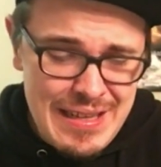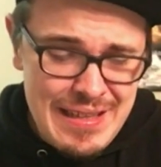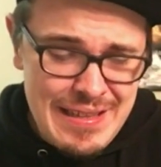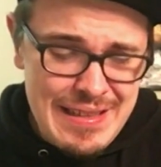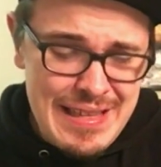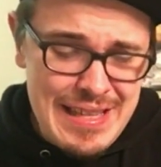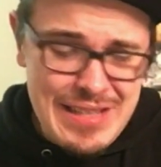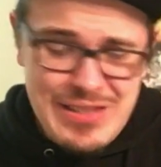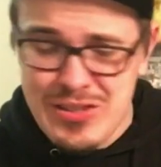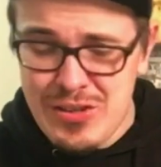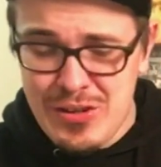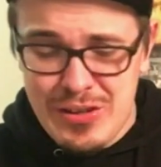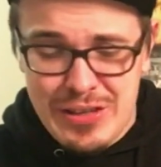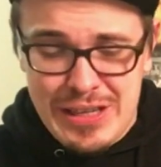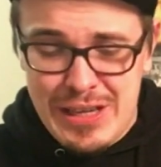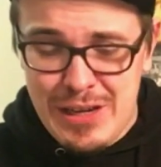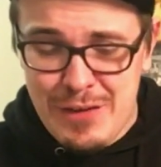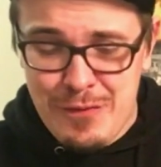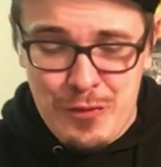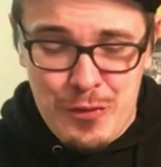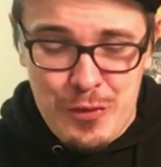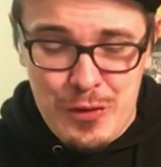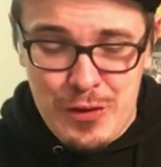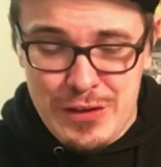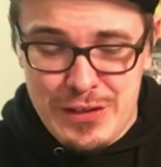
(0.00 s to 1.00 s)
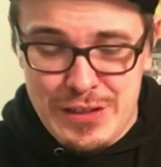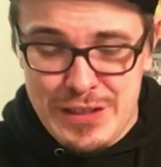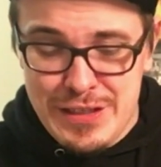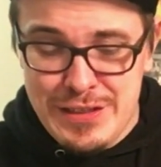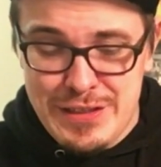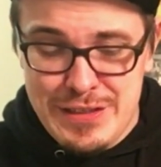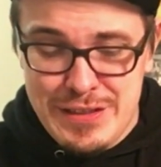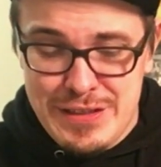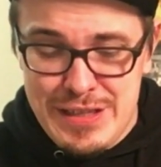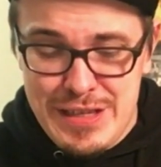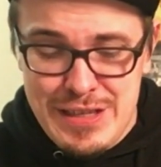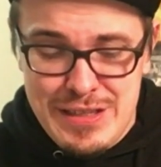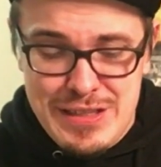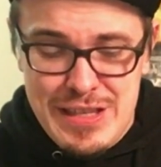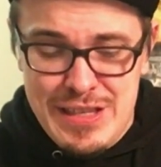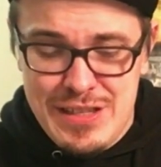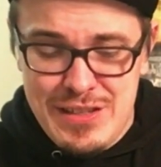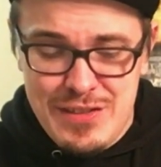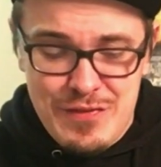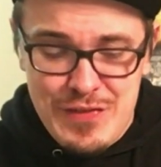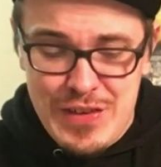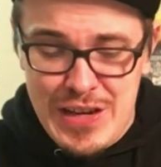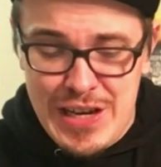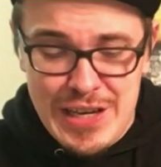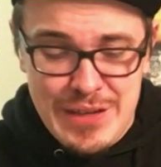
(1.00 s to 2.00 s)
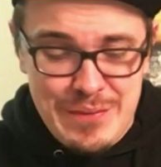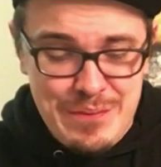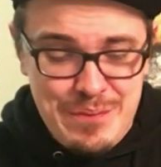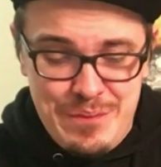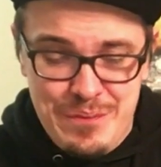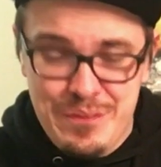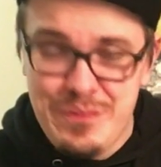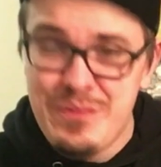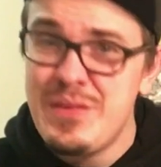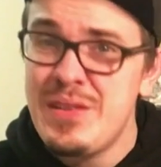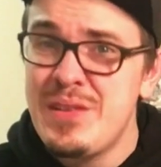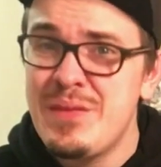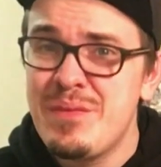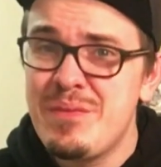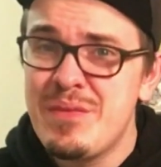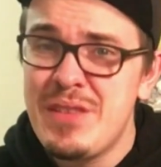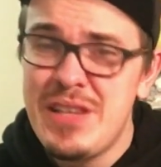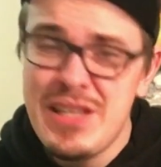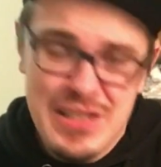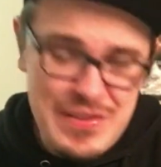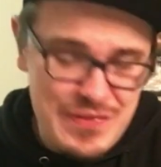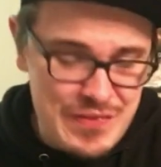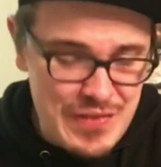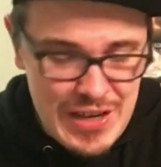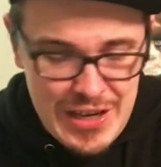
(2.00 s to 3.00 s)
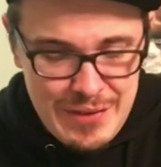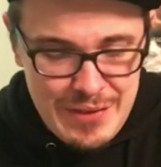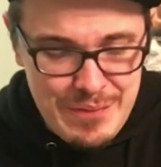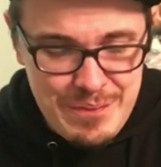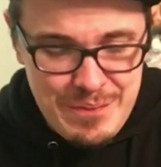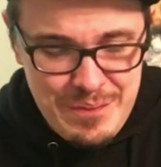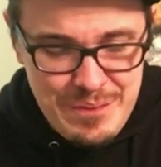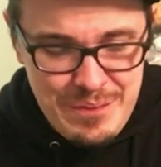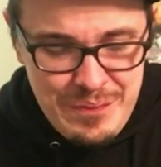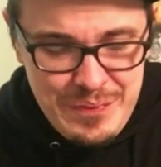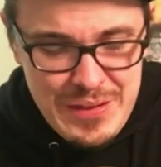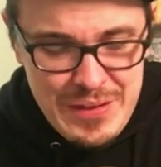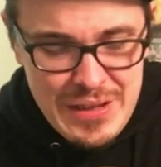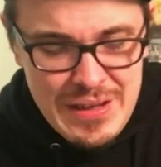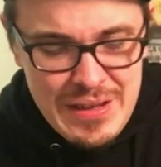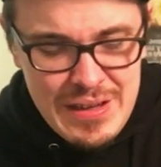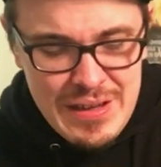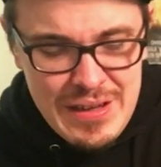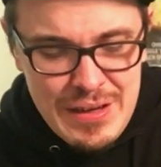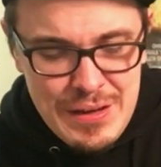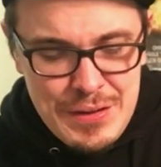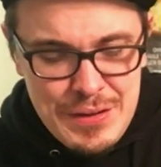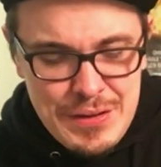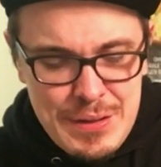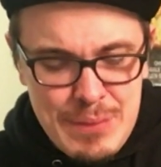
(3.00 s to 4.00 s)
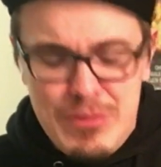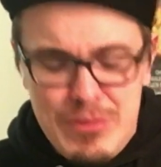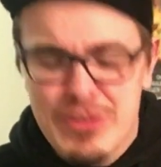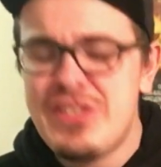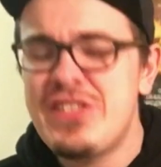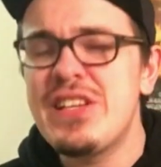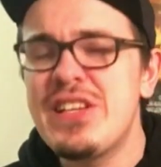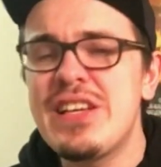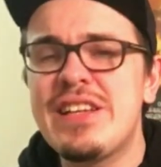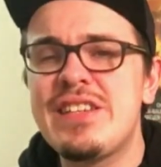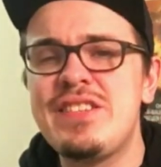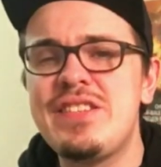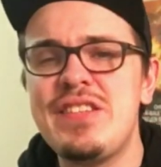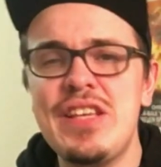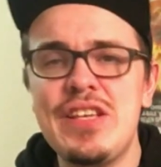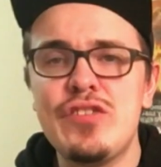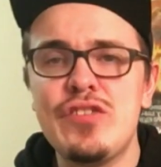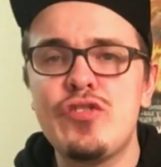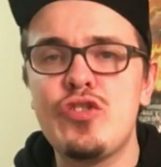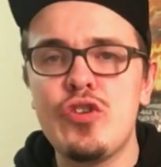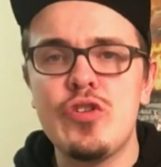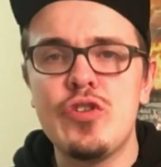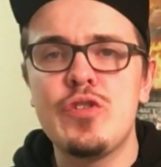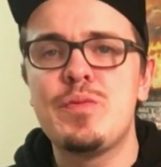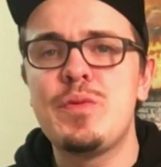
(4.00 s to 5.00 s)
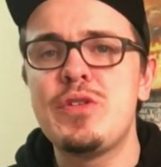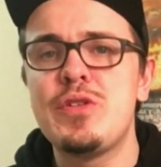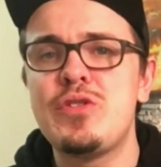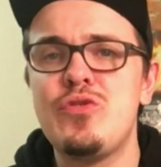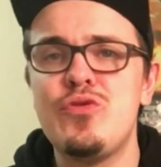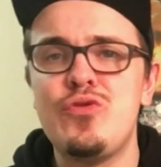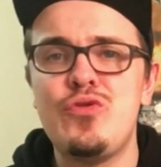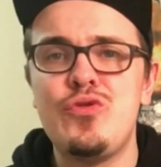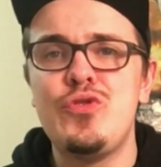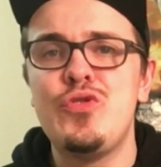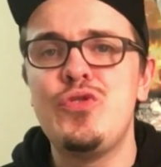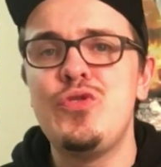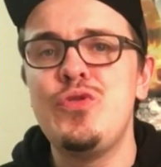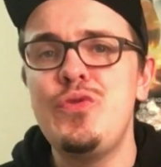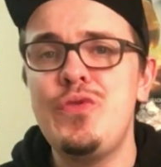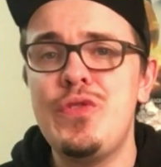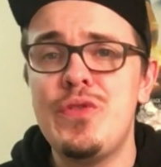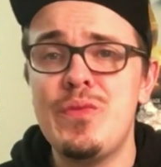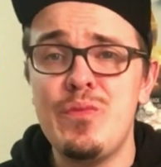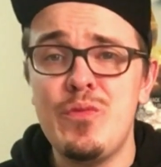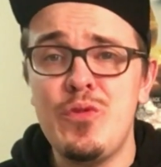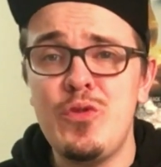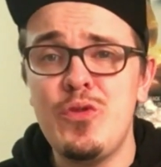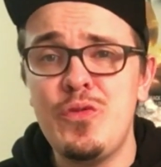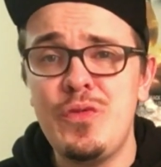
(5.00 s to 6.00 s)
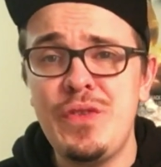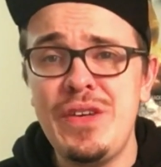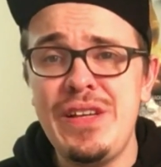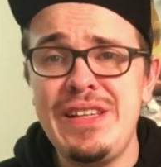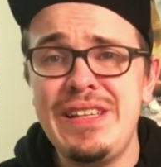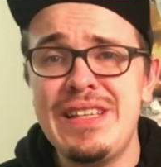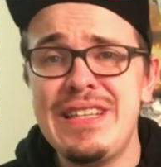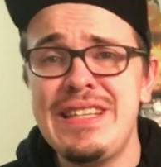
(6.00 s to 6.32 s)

That's all I got for it. It's fine. It's fine. Number 6 is Ghostbusters 2, the movie,